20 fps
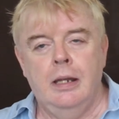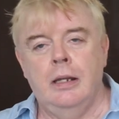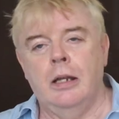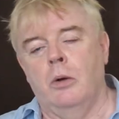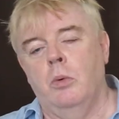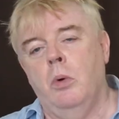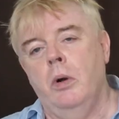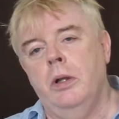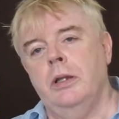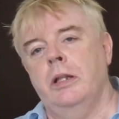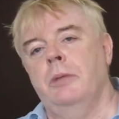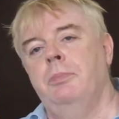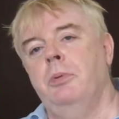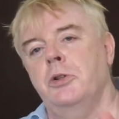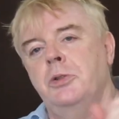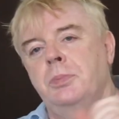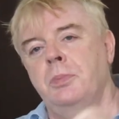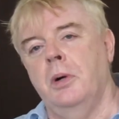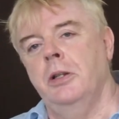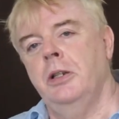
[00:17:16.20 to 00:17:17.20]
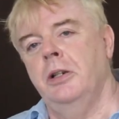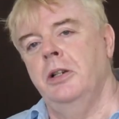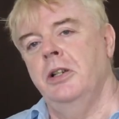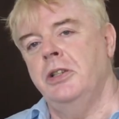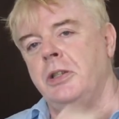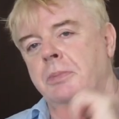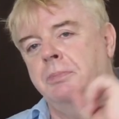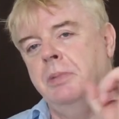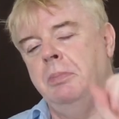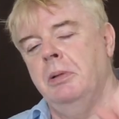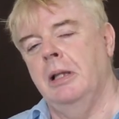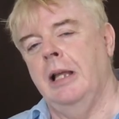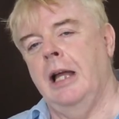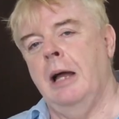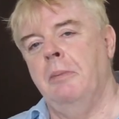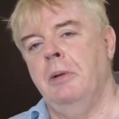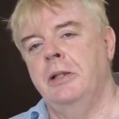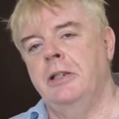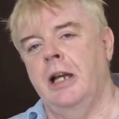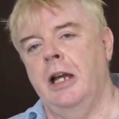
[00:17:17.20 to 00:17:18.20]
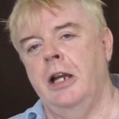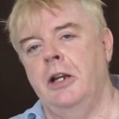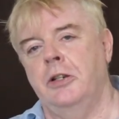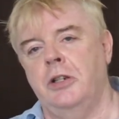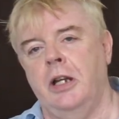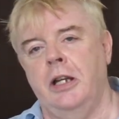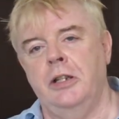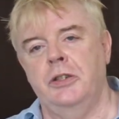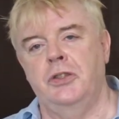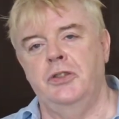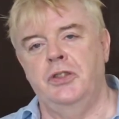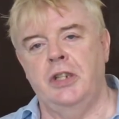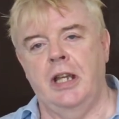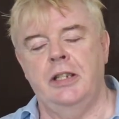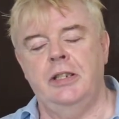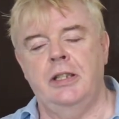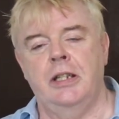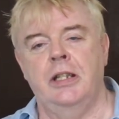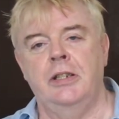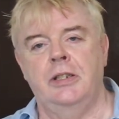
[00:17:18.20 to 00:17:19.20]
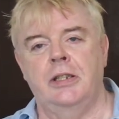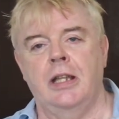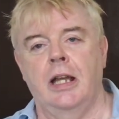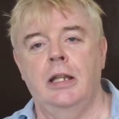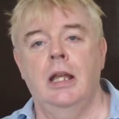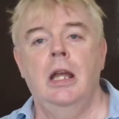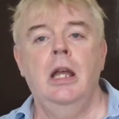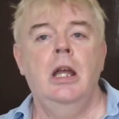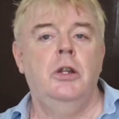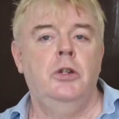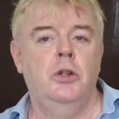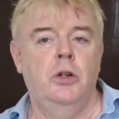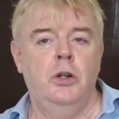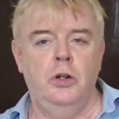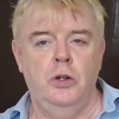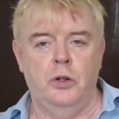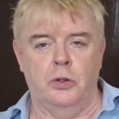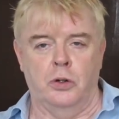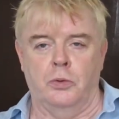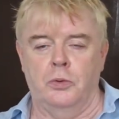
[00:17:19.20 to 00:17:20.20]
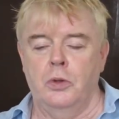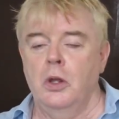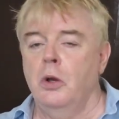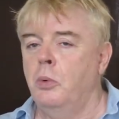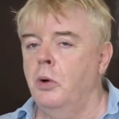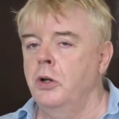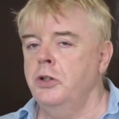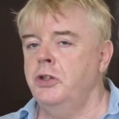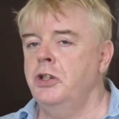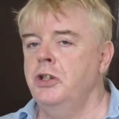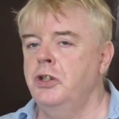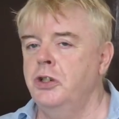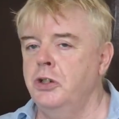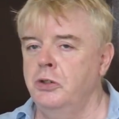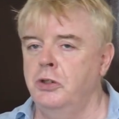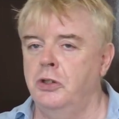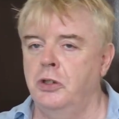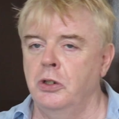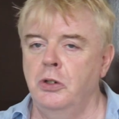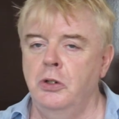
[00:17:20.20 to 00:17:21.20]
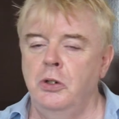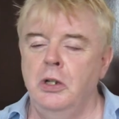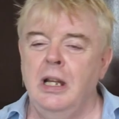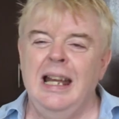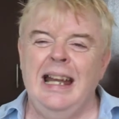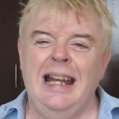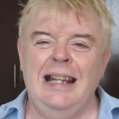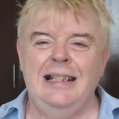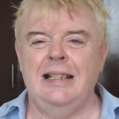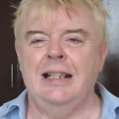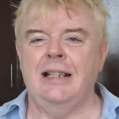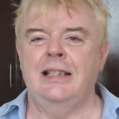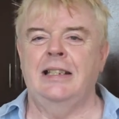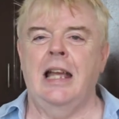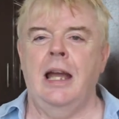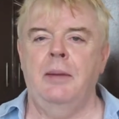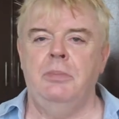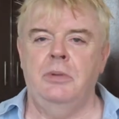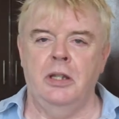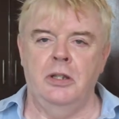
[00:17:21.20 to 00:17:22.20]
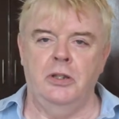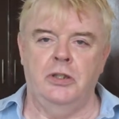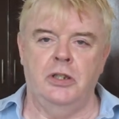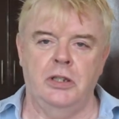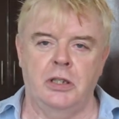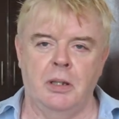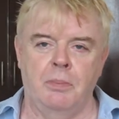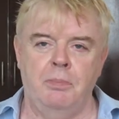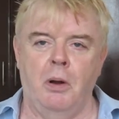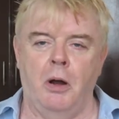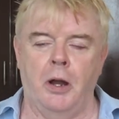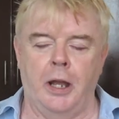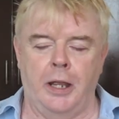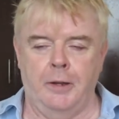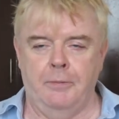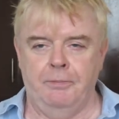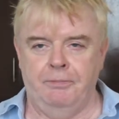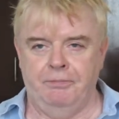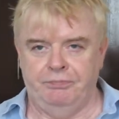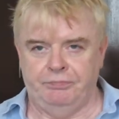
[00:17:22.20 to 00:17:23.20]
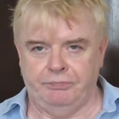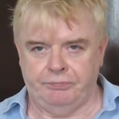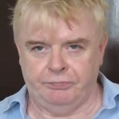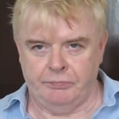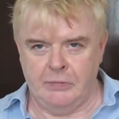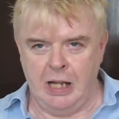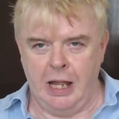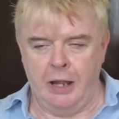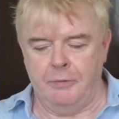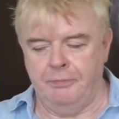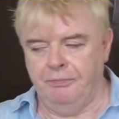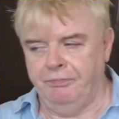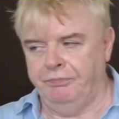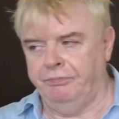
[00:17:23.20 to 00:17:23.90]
Now what the postmodernists and people like Amitay are trying to suggest is that, no, no, no, what she should do is accept that she's a boy. Now,